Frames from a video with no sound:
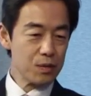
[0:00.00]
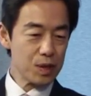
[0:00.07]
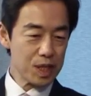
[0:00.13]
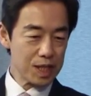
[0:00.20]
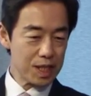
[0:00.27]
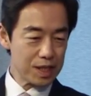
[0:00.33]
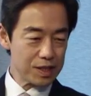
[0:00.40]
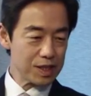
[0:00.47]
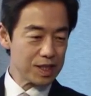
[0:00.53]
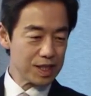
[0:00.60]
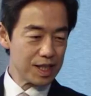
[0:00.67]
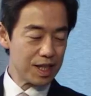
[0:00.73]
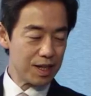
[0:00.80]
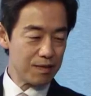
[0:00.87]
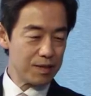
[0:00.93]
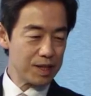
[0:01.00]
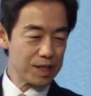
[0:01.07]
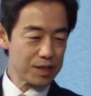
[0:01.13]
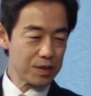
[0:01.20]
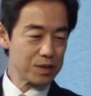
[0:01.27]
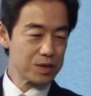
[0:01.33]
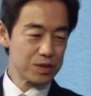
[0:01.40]
we need a very
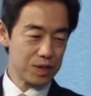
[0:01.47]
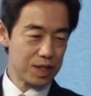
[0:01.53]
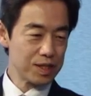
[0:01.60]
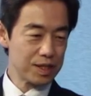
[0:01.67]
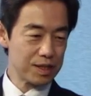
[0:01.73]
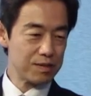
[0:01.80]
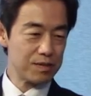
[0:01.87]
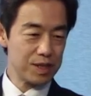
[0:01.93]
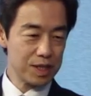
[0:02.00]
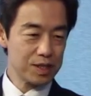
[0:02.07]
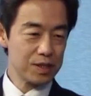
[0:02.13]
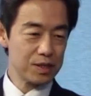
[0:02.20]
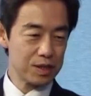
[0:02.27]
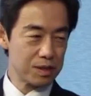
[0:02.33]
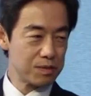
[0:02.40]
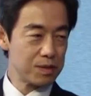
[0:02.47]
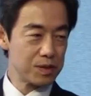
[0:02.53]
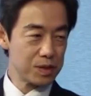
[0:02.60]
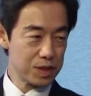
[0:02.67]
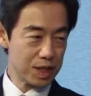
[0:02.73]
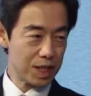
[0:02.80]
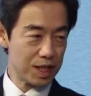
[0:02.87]
constructive relationship
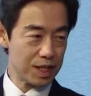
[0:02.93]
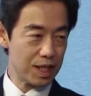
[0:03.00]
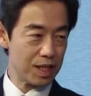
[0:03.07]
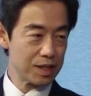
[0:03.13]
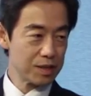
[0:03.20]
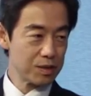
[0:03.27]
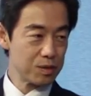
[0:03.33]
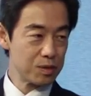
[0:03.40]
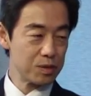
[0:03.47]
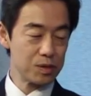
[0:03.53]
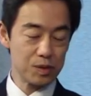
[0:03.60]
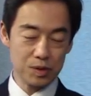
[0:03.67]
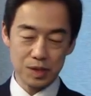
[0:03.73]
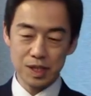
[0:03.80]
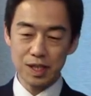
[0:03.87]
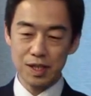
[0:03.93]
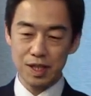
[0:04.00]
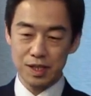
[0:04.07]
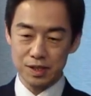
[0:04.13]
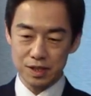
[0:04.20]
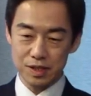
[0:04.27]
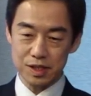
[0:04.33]
with China to
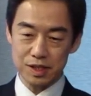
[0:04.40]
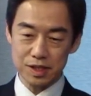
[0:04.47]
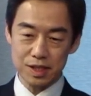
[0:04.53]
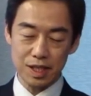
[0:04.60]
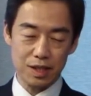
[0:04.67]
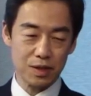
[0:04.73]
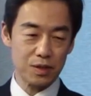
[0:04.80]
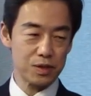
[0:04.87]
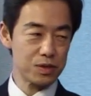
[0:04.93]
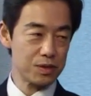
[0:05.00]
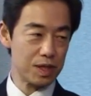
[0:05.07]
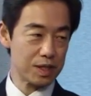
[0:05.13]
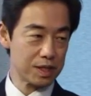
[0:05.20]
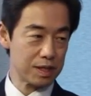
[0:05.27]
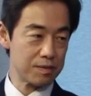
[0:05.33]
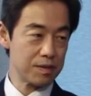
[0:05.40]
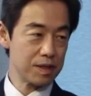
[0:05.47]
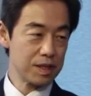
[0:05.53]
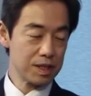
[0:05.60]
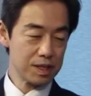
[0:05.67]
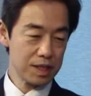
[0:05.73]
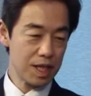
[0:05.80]
realize this constructive
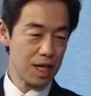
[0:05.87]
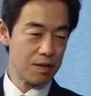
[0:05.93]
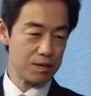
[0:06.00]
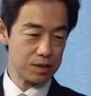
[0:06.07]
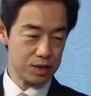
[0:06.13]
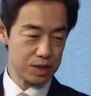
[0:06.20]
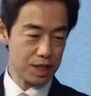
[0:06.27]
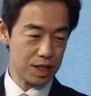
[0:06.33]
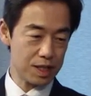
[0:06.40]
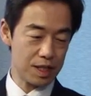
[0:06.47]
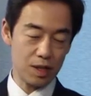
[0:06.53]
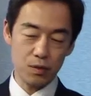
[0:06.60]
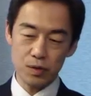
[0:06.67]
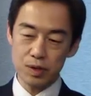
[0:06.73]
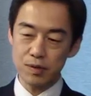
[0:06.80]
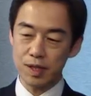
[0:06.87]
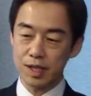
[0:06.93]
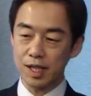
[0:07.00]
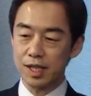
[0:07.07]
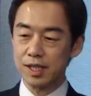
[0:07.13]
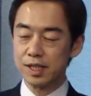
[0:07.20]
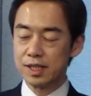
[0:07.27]
tie with China. We want
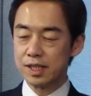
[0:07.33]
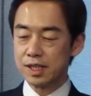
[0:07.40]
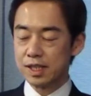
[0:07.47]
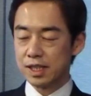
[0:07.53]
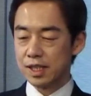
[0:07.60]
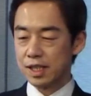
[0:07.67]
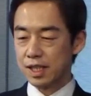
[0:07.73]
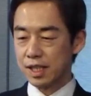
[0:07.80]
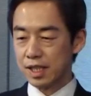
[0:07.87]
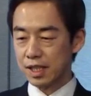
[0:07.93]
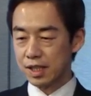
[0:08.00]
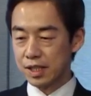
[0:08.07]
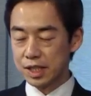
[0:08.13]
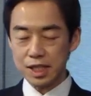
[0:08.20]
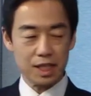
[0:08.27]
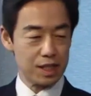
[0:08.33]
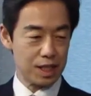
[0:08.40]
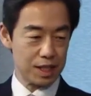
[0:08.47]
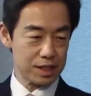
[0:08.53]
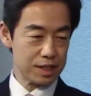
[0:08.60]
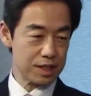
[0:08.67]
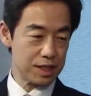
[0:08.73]
to uh,
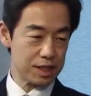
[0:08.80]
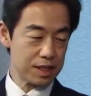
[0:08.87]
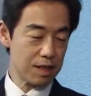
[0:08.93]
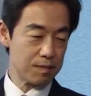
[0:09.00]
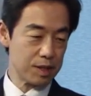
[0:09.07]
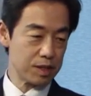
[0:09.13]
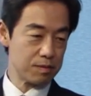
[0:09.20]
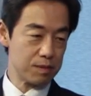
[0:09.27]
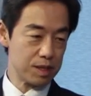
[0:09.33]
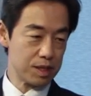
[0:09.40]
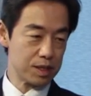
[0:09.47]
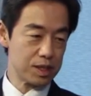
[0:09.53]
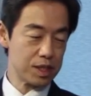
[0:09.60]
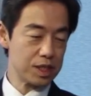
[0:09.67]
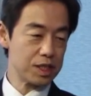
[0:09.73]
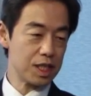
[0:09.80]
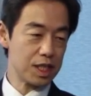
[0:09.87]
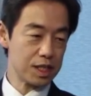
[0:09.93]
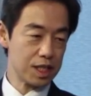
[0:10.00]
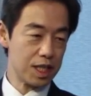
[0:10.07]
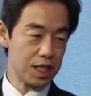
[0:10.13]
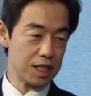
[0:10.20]
realize the summit meeting,
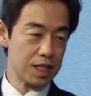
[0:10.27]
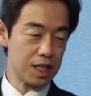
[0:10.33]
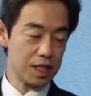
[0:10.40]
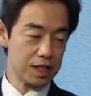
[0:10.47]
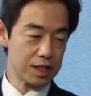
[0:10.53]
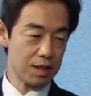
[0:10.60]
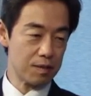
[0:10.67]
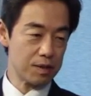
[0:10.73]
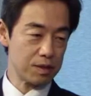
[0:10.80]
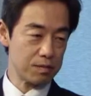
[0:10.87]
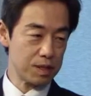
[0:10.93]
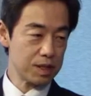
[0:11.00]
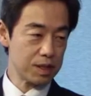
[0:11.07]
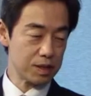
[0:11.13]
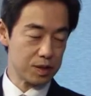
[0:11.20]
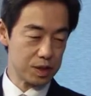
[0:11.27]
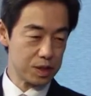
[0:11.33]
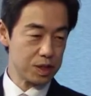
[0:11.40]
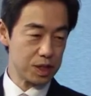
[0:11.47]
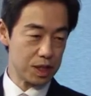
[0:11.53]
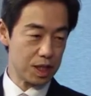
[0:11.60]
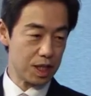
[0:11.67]
CJK uh, summit meeting
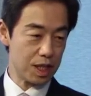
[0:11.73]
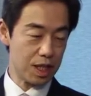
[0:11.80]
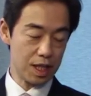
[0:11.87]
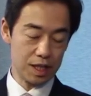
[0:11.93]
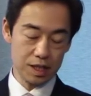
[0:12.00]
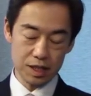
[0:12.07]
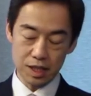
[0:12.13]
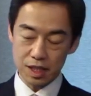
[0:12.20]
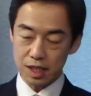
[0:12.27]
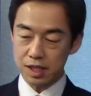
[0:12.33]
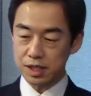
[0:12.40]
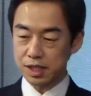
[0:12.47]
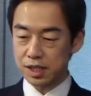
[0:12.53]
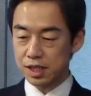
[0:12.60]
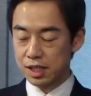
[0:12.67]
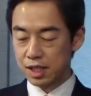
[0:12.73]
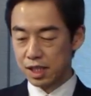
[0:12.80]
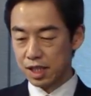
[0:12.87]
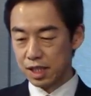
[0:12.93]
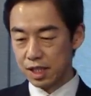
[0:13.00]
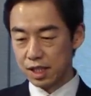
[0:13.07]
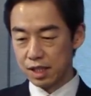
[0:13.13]
this year. And
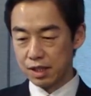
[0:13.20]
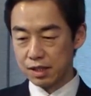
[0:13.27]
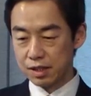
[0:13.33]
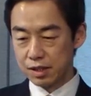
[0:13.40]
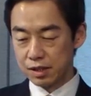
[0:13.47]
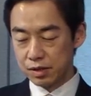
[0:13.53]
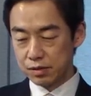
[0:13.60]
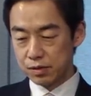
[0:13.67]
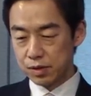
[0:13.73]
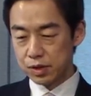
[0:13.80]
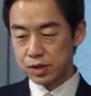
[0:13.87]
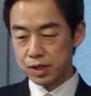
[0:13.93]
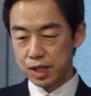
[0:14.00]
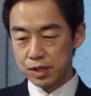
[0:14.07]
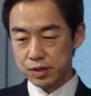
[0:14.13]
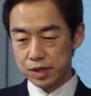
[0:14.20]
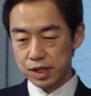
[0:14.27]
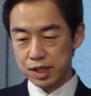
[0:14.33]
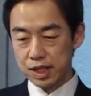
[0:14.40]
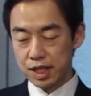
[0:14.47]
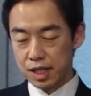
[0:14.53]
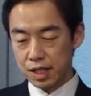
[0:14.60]
uh,
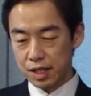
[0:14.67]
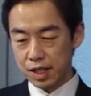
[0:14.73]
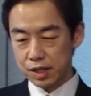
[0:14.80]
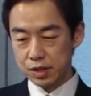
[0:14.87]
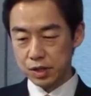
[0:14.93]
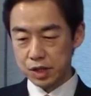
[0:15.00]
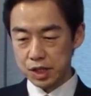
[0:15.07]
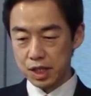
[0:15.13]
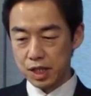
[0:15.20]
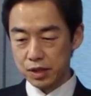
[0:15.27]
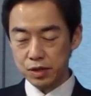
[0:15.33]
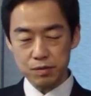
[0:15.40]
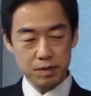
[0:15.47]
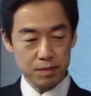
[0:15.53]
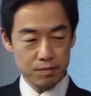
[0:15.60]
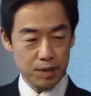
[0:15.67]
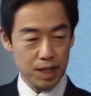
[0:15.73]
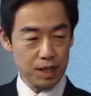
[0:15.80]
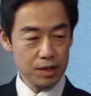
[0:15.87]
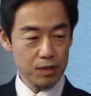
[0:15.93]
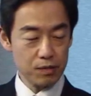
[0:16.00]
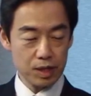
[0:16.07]
fortunately, last year,
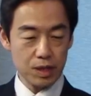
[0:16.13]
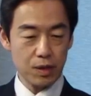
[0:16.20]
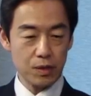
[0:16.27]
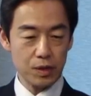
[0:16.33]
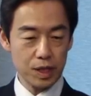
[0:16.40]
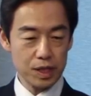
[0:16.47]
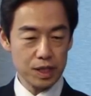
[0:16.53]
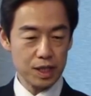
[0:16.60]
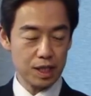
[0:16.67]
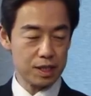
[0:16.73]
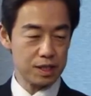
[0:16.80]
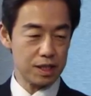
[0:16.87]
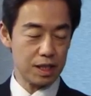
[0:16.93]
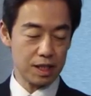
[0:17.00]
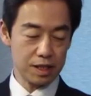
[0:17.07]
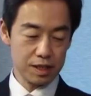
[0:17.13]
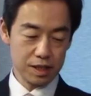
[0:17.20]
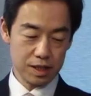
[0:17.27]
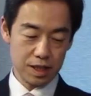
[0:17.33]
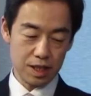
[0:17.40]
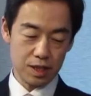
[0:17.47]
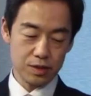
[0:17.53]
November, we already had the
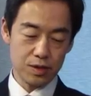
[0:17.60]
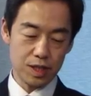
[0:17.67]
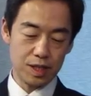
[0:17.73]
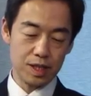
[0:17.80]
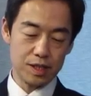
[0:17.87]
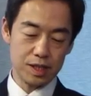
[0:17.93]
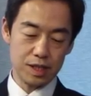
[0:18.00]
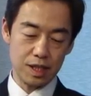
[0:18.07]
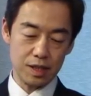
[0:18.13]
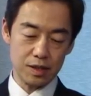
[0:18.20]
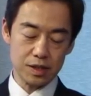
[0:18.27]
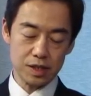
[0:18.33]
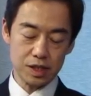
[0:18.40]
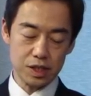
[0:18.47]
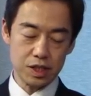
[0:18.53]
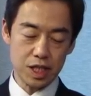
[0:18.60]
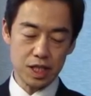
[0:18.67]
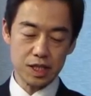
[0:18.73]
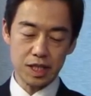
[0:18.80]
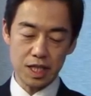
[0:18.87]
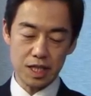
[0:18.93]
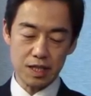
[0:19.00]
trilateral
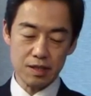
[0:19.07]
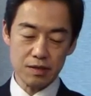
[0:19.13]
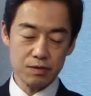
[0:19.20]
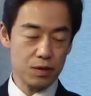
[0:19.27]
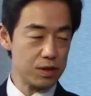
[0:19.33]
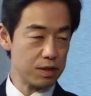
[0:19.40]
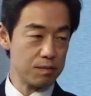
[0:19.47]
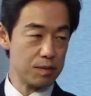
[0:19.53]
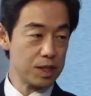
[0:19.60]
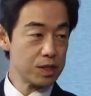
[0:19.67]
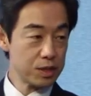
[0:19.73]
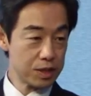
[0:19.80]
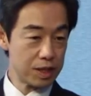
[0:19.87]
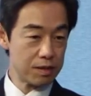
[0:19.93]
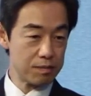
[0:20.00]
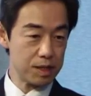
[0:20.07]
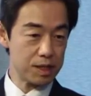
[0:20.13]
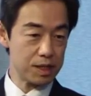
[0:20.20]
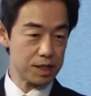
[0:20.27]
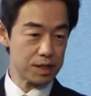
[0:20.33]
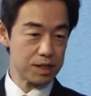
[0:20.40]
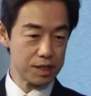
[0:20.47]
CJK foreign ministry
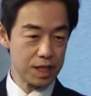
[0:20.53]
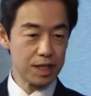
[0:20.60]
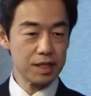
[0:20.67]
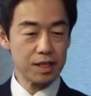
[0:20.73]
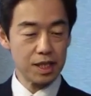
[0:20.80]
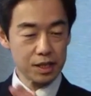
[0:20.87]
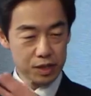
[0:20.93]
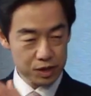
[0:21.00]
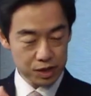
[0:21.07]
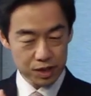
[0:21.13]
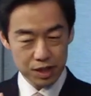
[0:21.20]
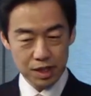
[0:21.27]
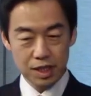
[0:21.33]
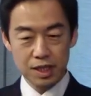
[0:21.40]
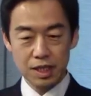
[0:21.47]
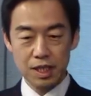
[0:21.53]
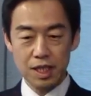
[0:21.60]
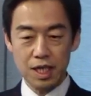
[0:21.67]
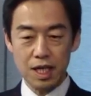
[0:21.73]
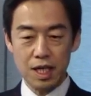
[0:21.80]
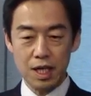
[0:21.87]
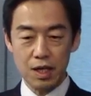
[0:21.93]
meeting. Then next,
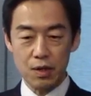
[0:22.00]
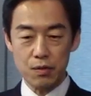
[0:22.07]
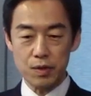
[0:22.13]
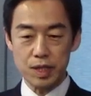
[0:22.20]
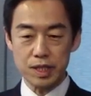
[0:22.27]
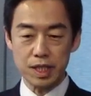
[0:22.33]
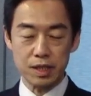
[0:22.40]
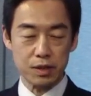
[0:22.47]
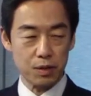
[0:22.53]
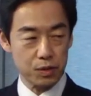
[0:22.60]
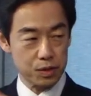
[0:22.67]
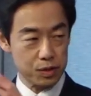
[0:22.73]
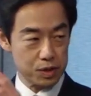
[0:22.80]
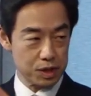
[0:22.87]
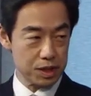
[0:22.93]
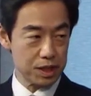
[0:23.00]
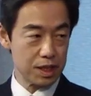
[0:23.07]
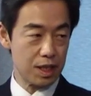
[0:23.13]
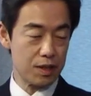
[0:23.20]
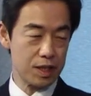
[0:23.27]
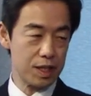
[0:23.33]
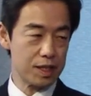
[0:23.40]
uh, we can go to the
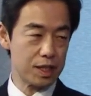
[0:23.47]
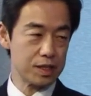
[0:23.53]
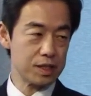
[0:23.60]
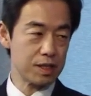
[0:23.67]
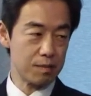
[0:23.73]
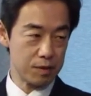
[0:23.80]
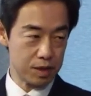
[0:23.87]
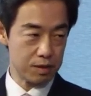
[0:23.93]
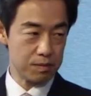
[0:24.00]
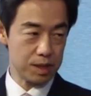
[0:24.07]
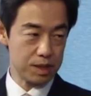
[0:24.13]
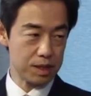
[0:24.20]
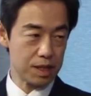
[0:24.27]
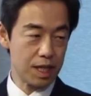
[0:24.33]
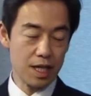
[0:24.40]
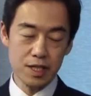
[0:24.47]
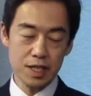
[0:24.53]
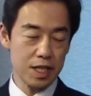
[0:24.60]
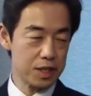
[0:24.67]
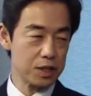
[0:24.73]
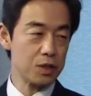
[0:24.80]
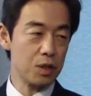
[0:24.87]
Realize Summit meeting. I
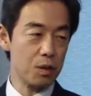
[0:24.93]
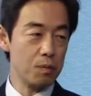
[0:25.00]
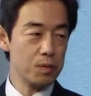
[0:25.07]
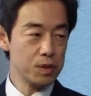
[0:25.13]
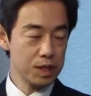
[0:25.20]
really hope